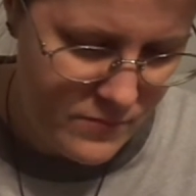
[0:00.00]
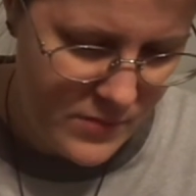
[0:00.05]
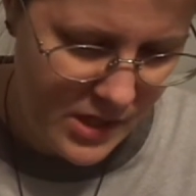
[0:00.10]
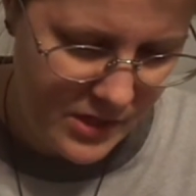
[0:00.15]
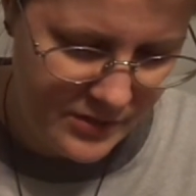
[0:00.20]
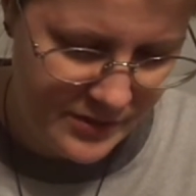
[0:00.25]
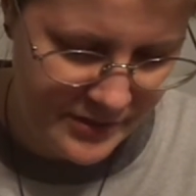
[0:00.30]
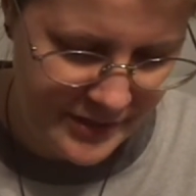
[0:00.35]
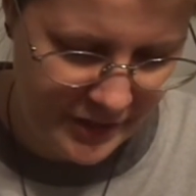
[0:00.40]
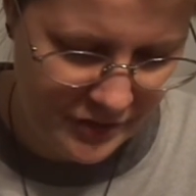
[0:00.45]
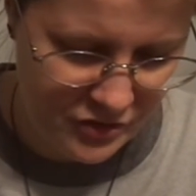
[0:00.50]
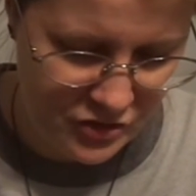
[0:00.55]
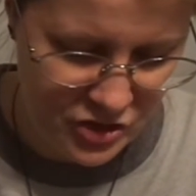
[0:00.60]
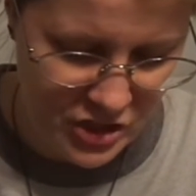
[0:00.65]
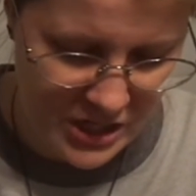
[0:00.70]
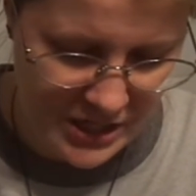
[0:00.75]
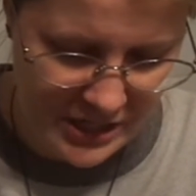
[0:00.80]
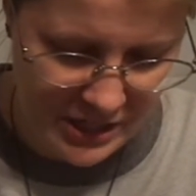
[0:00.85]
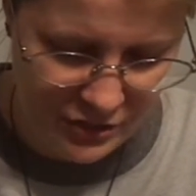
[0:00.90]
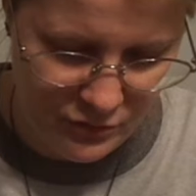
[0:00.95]
6
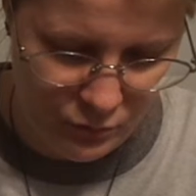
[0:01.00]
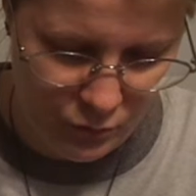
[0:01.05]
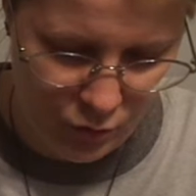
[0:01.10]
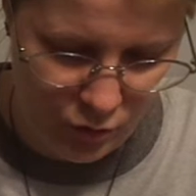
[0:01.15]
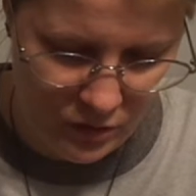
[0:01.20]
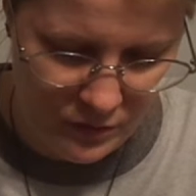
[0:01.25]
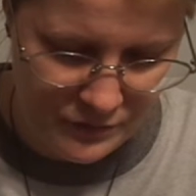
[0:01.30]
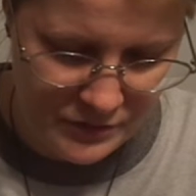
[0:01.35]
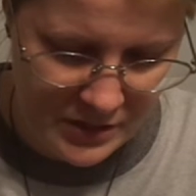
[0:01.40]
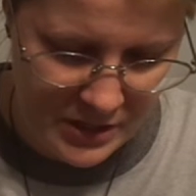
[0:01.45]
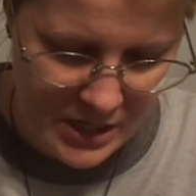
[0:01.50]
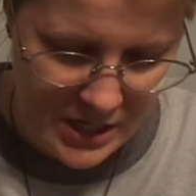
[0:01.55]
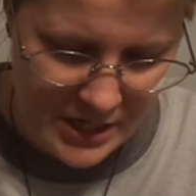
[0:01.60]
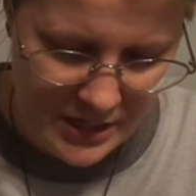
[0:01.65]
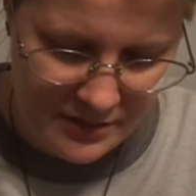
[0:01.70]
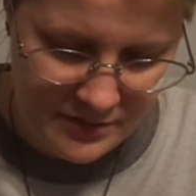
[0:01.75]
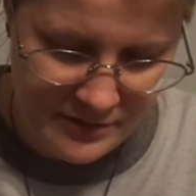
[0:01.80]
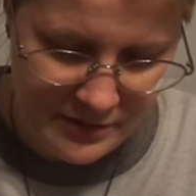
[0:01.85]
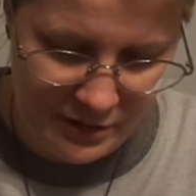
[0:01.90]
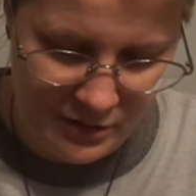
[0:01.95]
cheeky dwarves
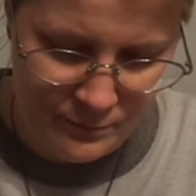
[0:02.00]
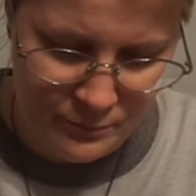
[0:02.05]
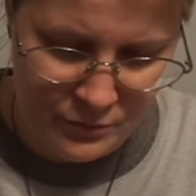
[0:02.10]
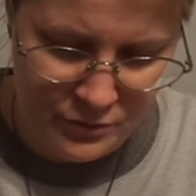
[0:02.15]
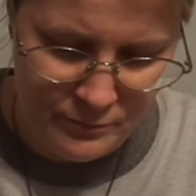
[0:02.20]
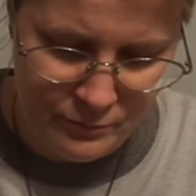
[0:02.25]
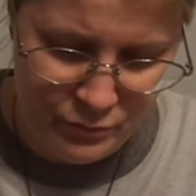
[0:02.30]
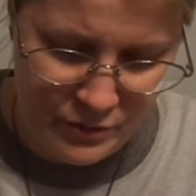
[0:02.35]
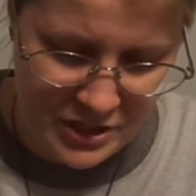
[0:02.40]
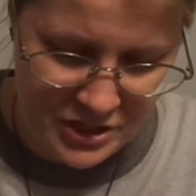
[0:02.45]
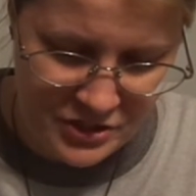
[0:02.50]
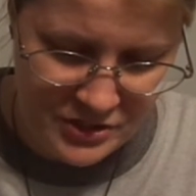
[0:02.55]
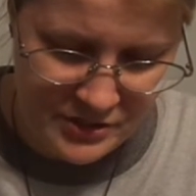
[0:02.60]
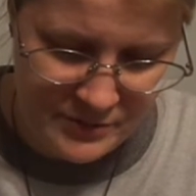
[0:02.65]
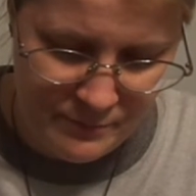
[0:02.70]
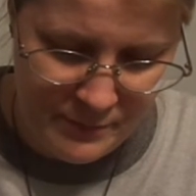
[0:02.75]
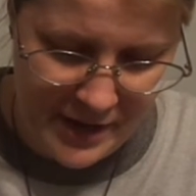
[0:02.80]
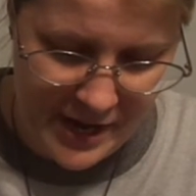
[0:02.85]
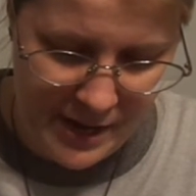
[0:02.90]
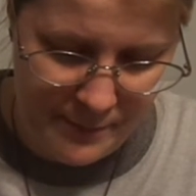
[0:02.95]
steal a precious
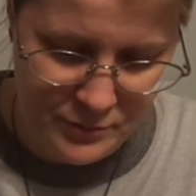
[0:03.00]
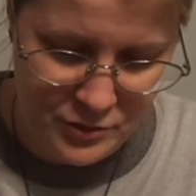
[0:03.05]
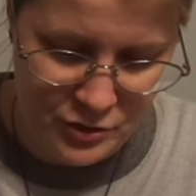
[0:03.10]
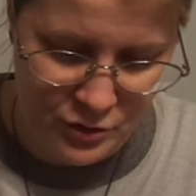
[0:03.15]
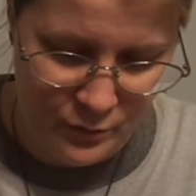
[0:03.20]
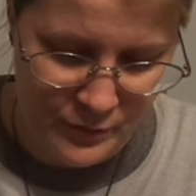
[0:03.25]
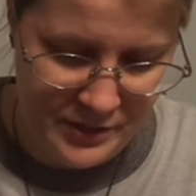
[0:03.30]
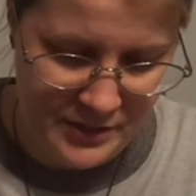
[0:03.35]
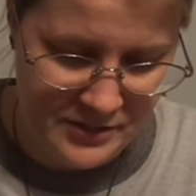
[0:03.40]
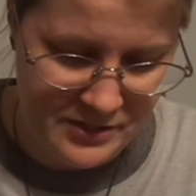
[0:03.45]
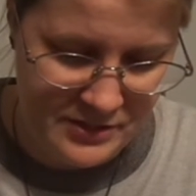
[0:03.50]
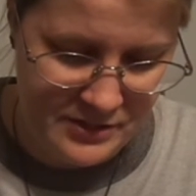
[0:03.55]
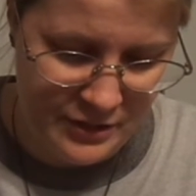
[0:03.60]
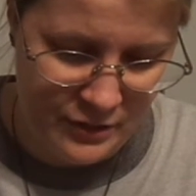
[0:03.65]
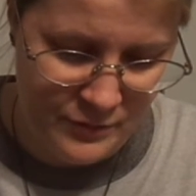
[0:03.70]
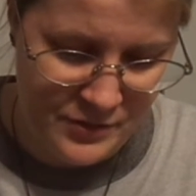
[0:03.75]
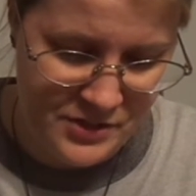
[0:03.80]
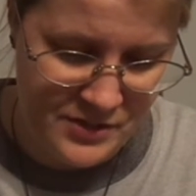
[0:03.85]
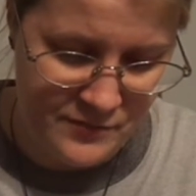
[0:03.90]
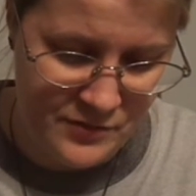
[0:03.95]
map showing a
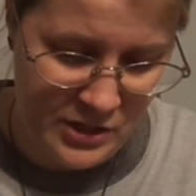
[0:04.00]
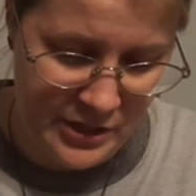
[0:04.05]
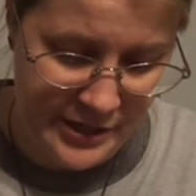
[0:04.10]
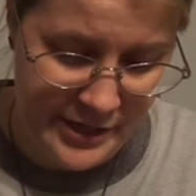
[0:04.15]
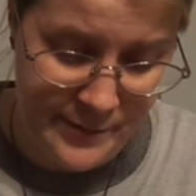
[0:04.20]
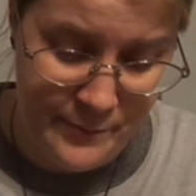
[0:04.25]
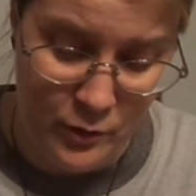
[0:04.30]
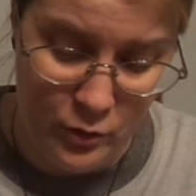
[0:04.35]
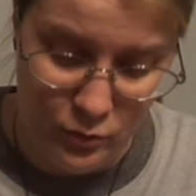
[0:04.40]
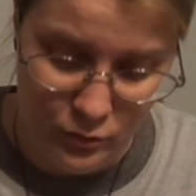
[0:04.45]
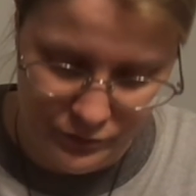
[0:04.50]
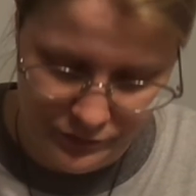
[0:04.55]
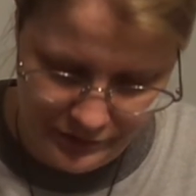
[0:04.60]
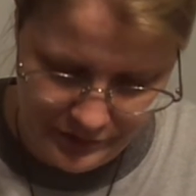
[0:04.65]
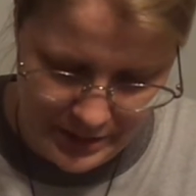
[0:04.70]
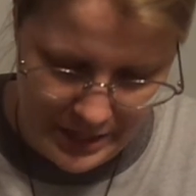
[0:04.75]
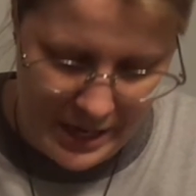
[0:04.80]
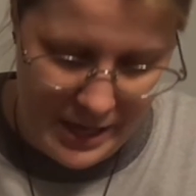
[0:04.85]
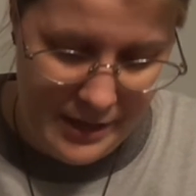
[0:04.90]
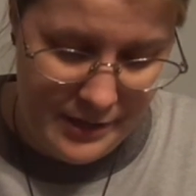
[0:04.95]
series of time holes
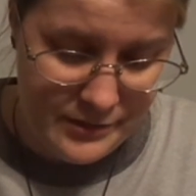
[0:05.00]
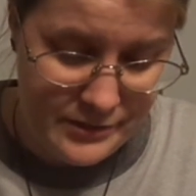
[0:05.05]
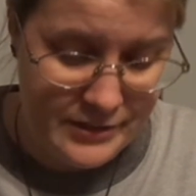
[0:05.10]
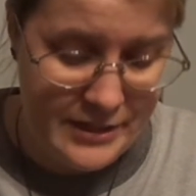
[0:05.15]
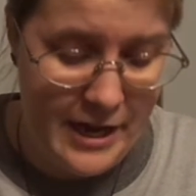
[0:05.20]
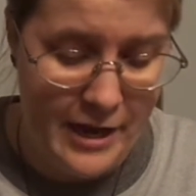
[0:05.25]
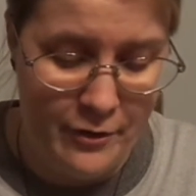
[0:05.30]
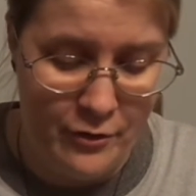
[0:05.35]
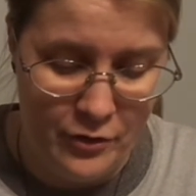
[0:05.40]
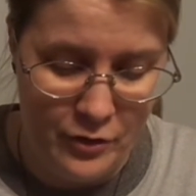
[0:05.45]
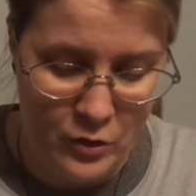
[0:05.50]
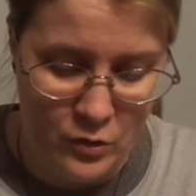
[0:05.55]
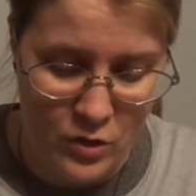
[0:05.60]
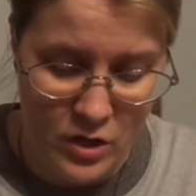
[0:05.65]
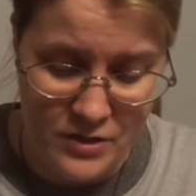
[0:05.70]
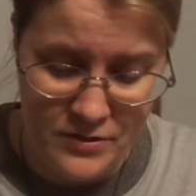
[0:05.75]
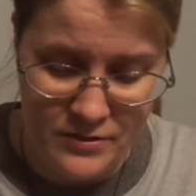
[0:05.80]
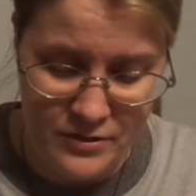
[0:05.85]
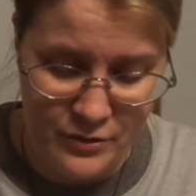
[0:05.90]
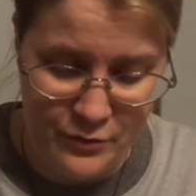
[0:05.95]
scattered
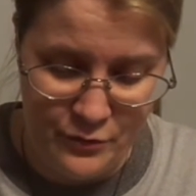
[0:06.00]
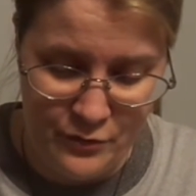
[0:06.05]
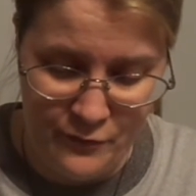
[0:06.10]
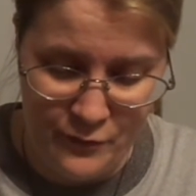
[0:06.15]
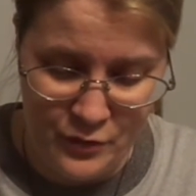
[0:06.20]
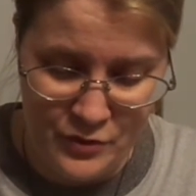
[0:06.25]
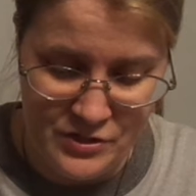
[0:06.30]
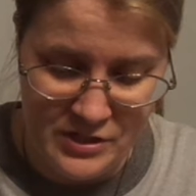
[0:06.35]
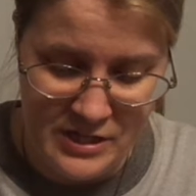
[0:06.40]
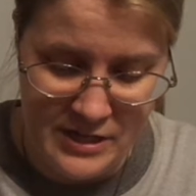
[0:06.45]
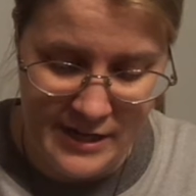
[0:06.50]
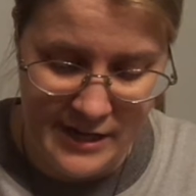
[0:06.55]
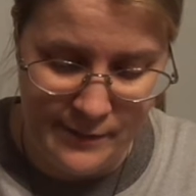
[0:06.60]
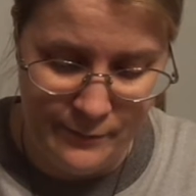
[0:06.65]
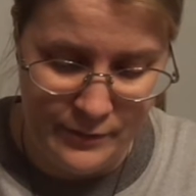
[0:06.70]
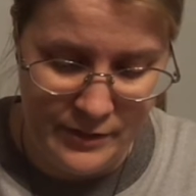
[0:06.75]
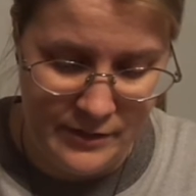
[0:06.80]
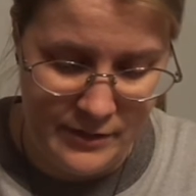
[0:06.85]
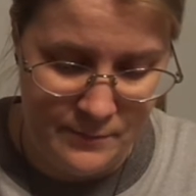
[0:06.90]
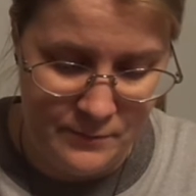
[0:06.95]
across the universe,
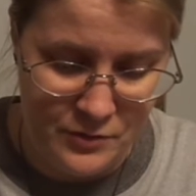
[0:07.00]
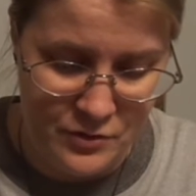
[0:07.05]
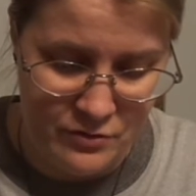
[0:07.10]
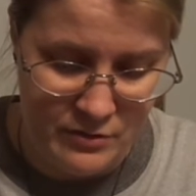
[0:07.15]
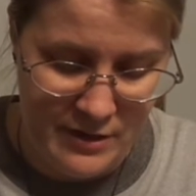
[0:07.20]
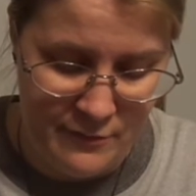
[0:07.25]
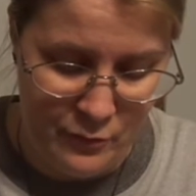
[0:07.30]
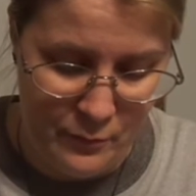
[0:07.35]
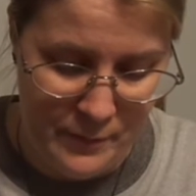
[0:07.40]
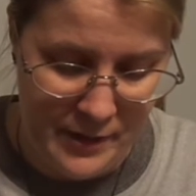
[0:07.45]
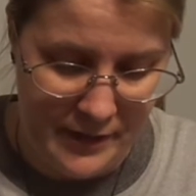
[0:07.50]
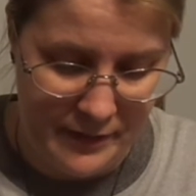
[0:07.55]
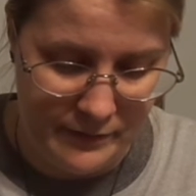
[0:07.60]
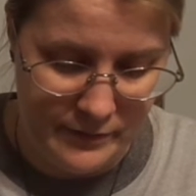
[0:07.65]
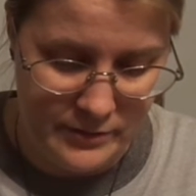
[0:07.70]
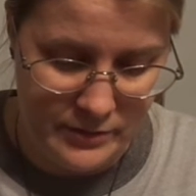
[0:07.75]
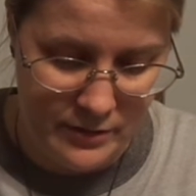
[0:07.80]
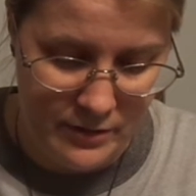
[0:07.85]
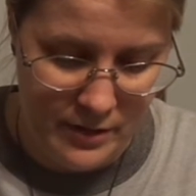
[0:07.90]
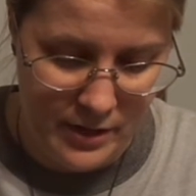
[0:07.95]
enabling them to travel back in
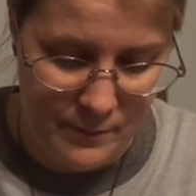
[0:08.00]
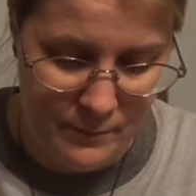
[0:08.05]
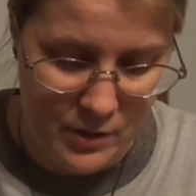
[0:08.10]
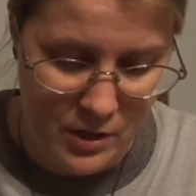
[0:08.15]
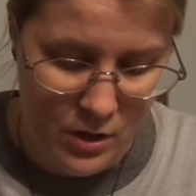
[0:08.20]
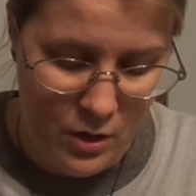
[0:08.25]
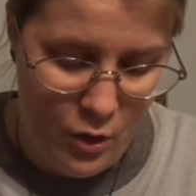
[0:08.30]
time.